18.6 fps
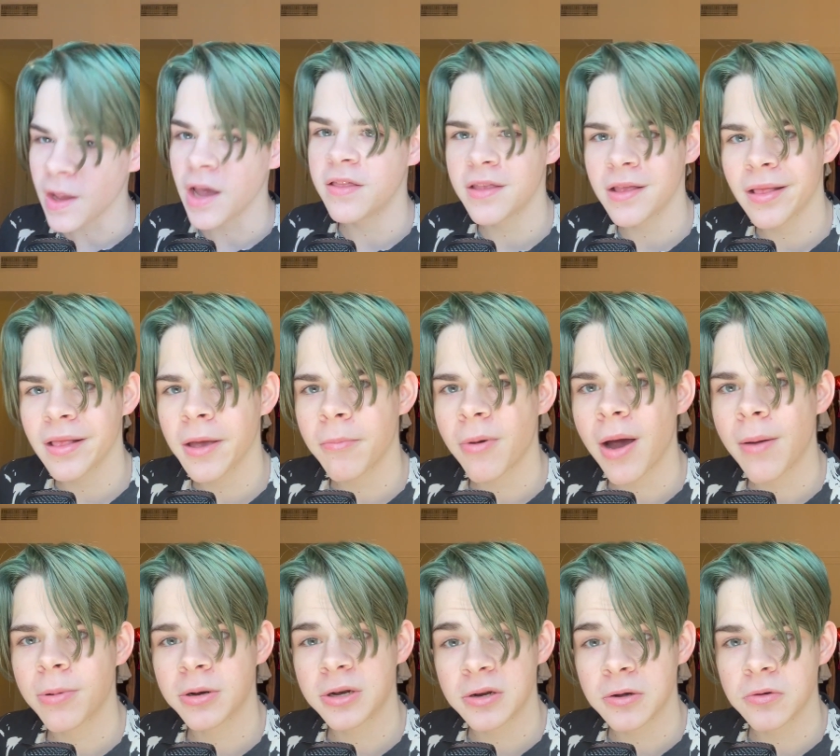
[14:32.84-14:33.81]
And then they
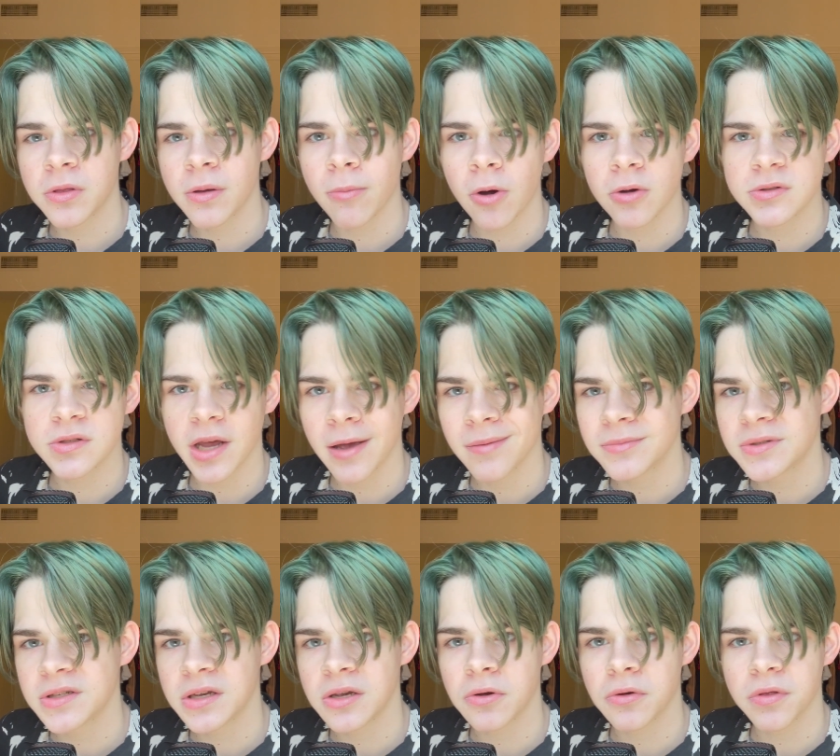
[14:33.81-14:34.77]
probably do the most
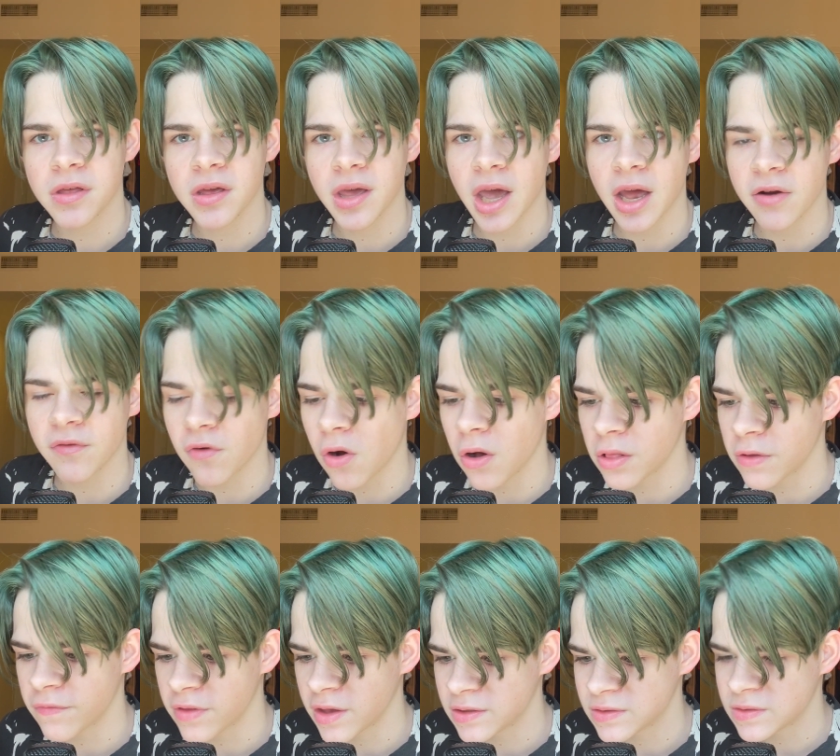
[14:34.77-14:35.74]
MCU thing out of all
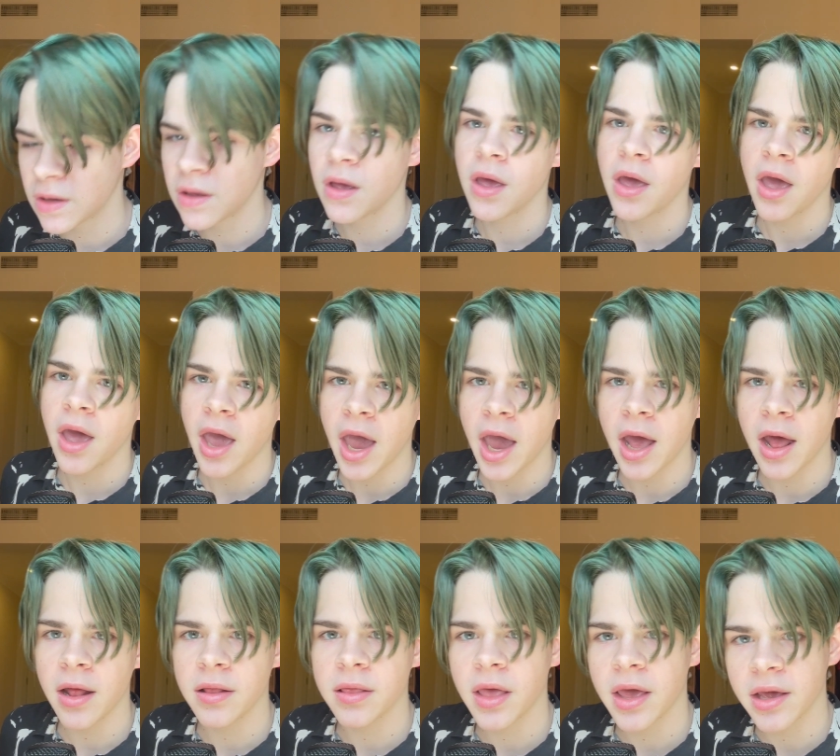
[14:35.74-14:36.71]
of this.
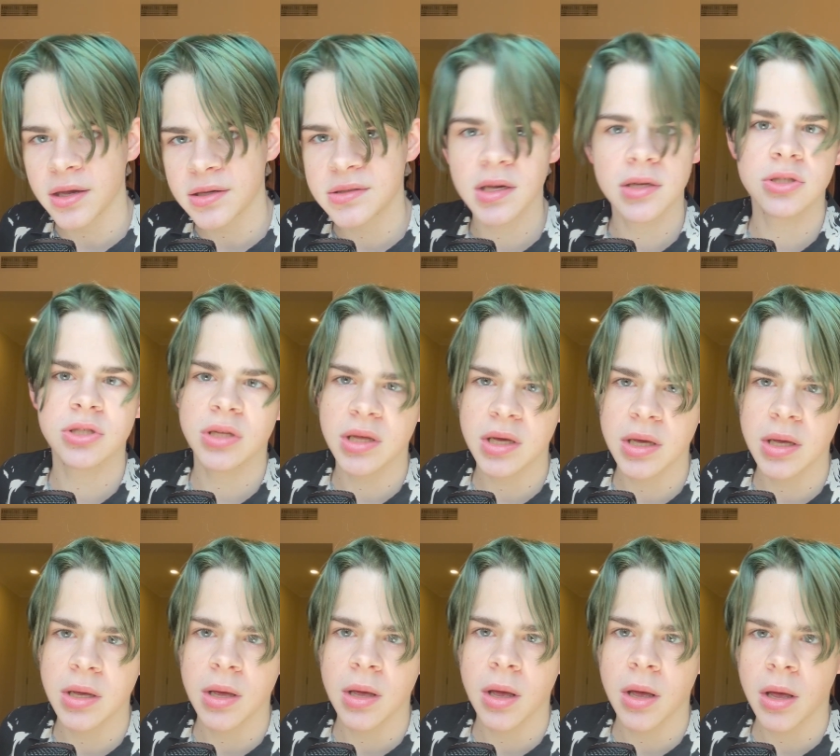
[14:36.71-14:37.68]
And they
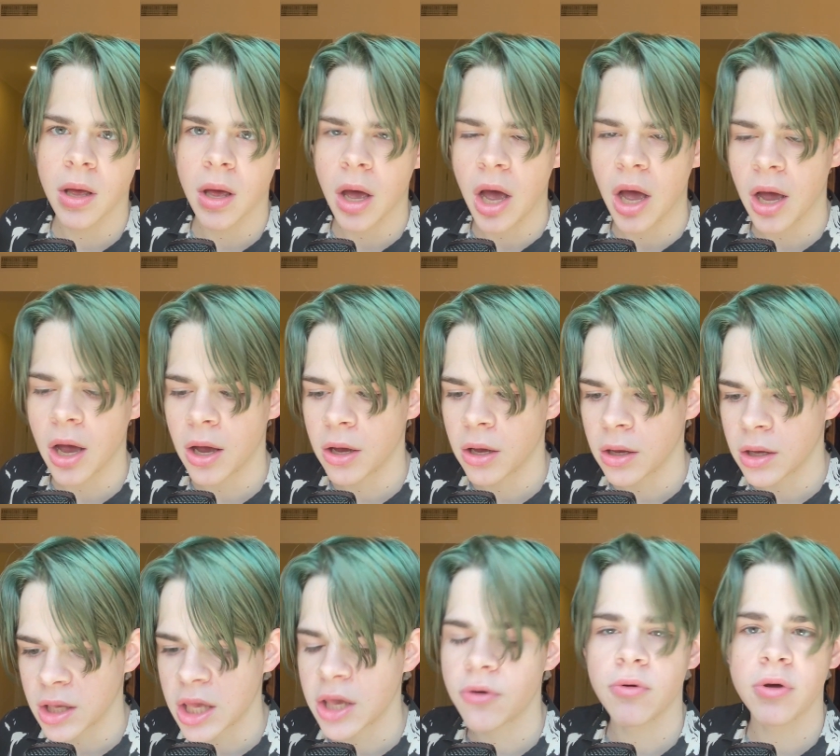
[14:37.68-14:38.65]
essentially uh,
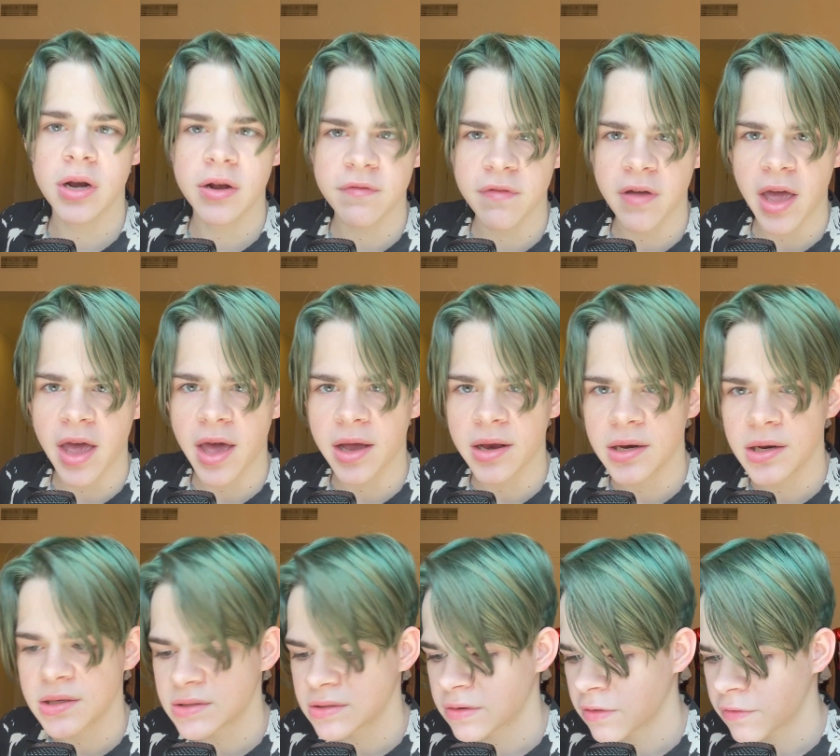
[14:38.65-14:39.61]
get rid of
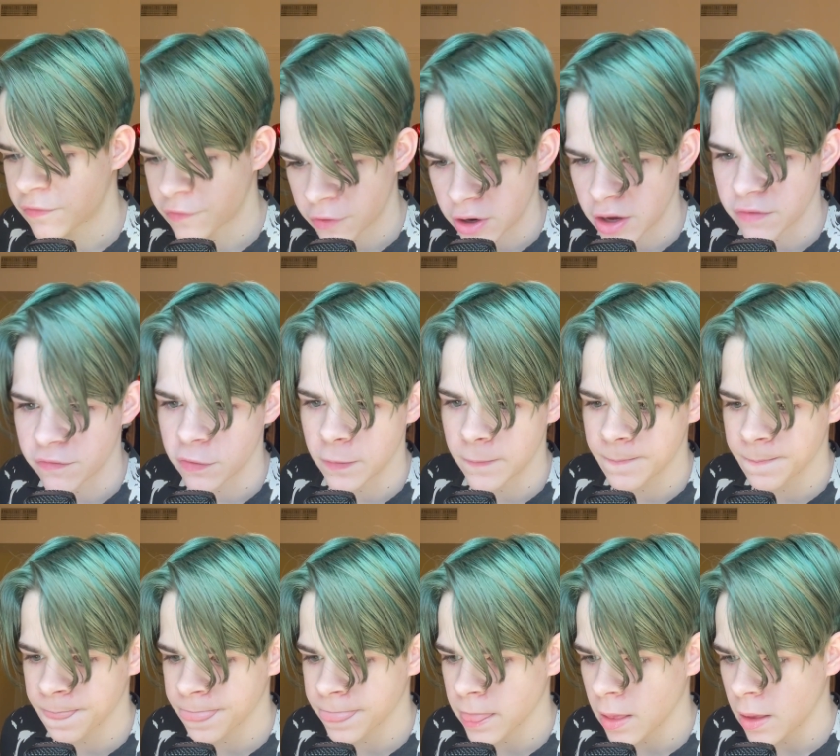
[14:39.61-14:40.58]
Agnes forever.
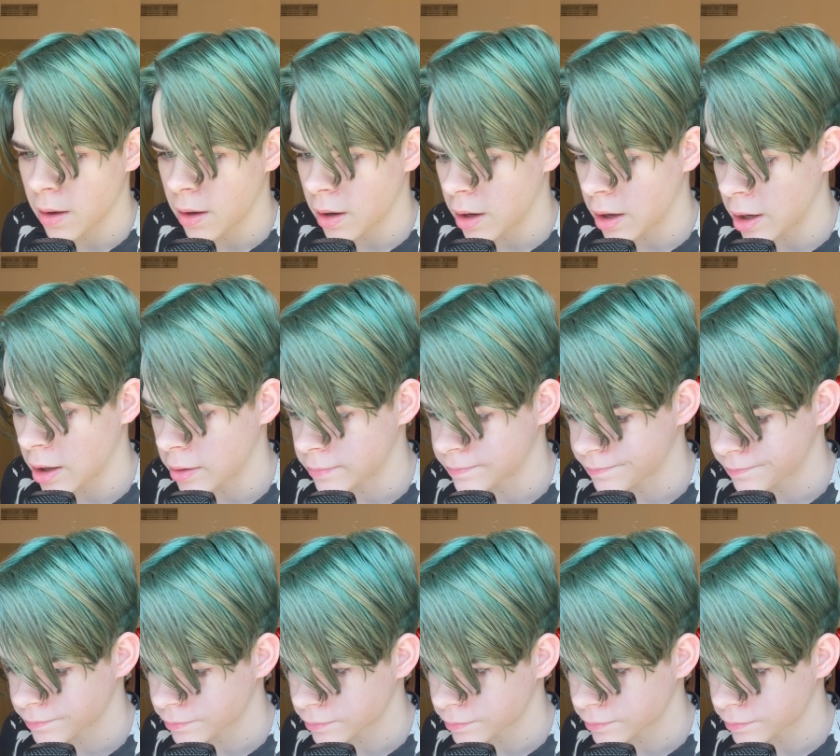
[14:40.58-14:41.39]
Um,